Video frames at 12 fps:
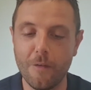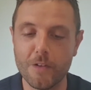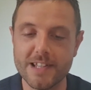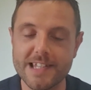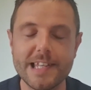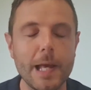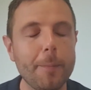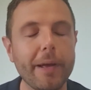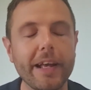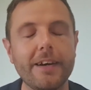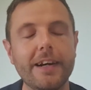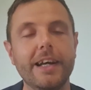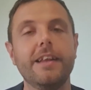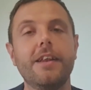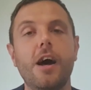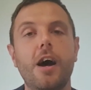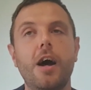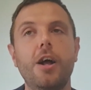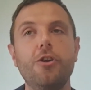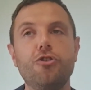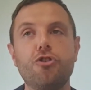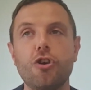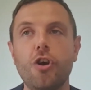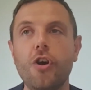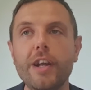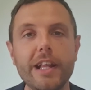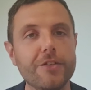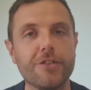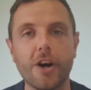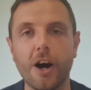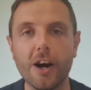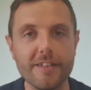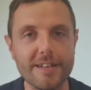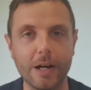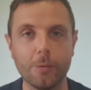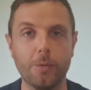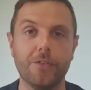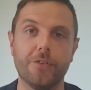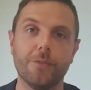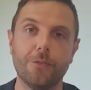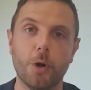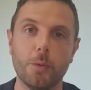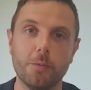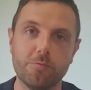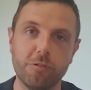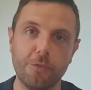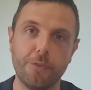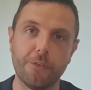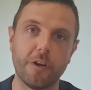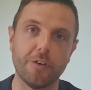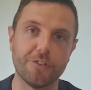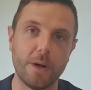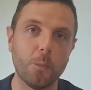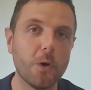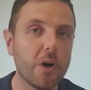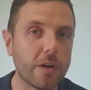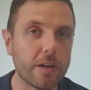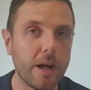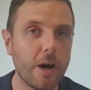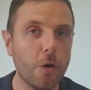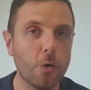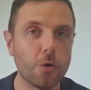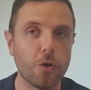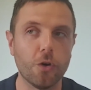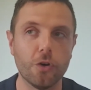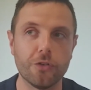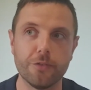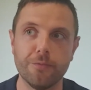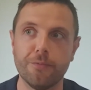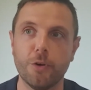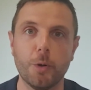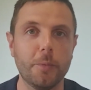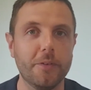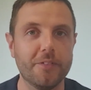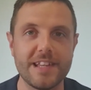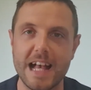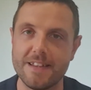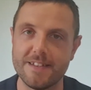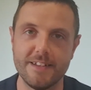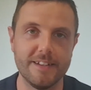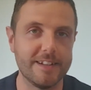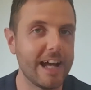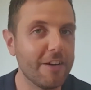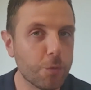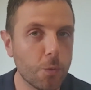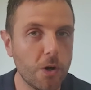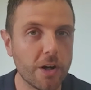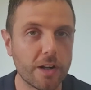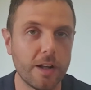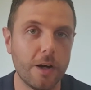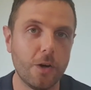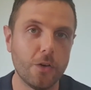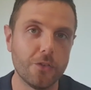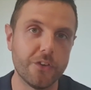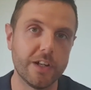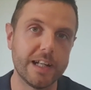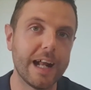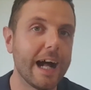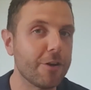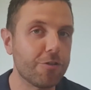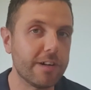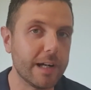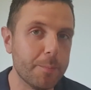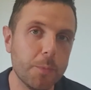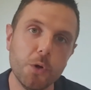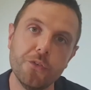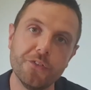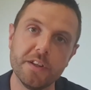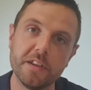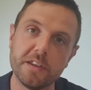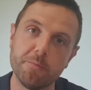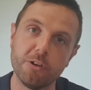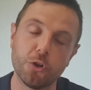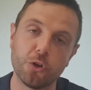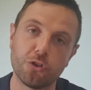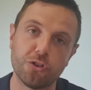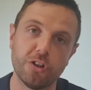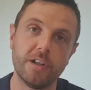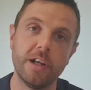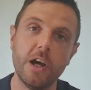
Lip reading: Typically their journey starts out with some form of proof of concept workload or some form of test and dev workload that naturally moves into production,